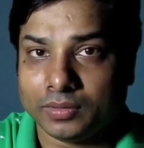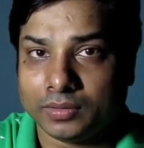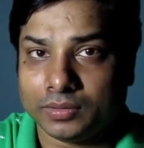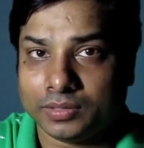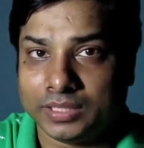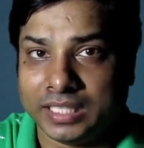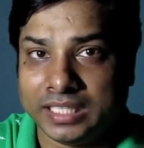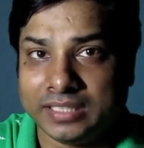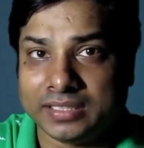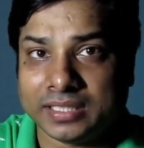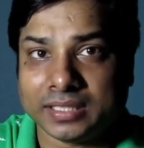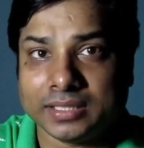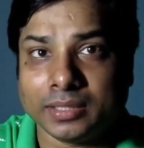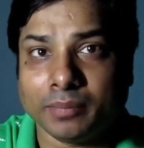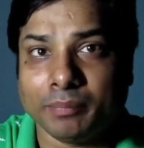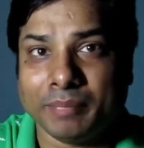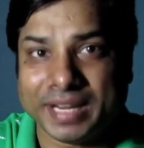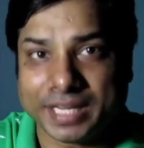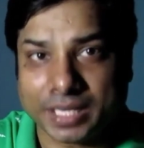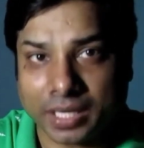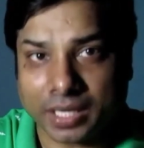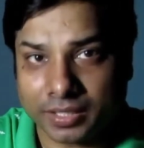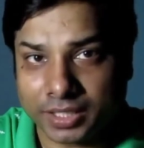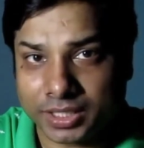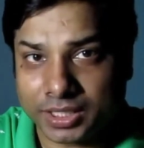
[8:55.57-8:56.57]
These are the
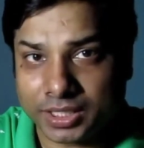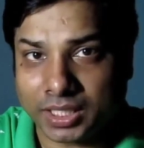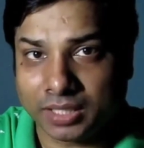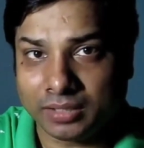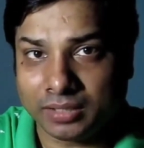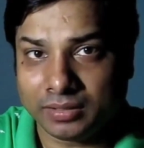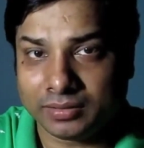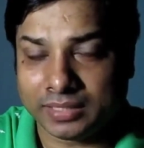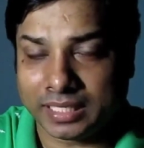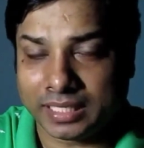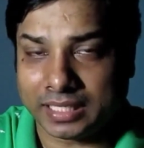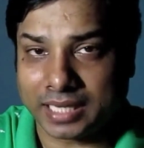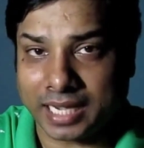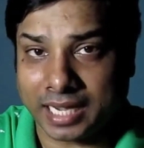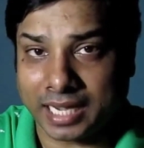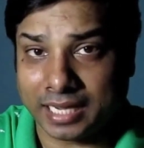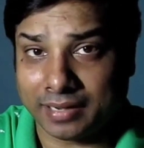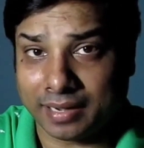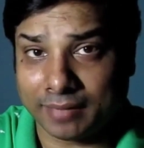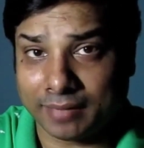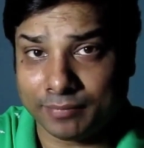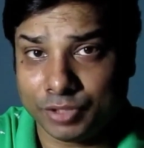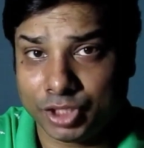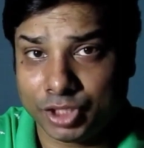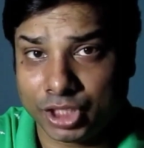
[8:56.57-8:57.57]
metadata that I
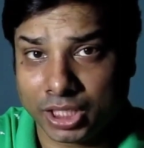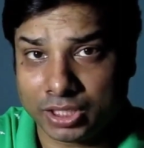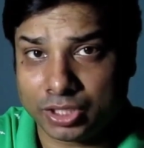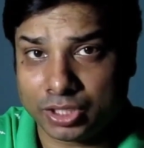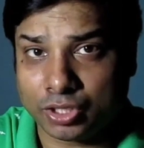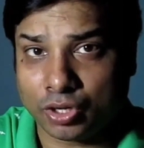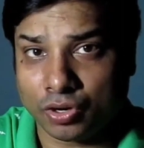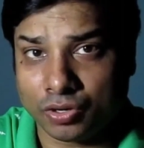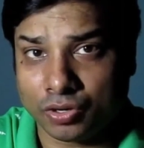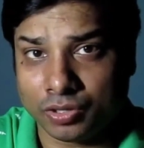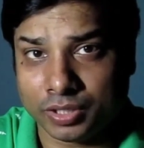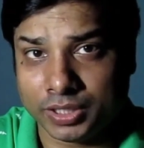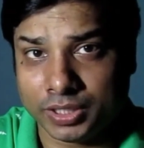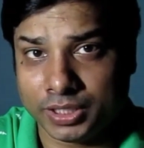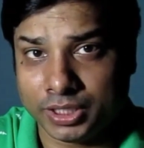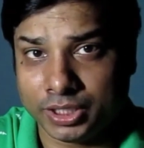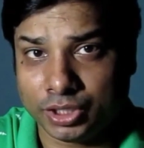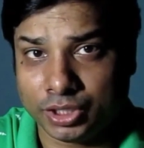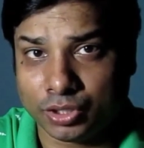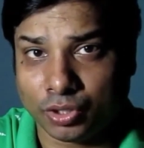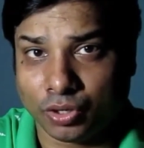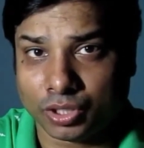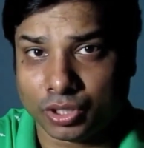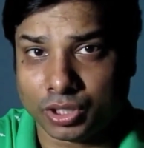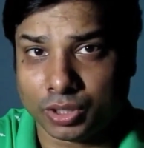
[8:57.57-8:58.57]
have just already
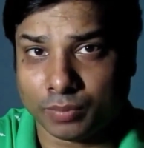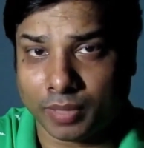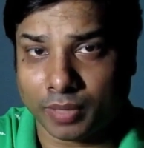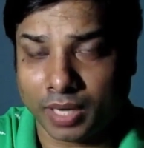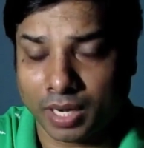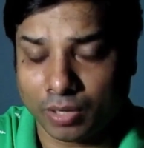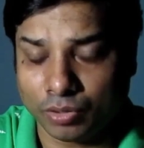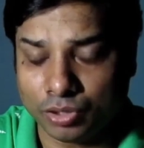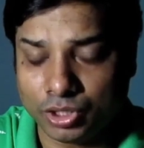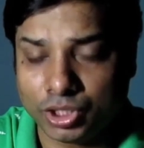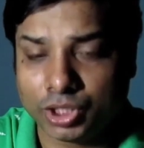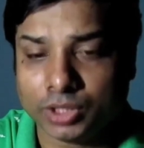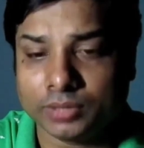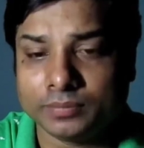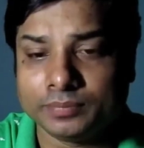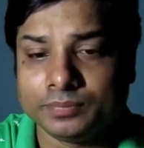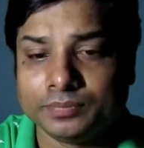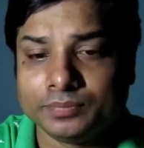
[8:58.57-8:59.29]
talked about.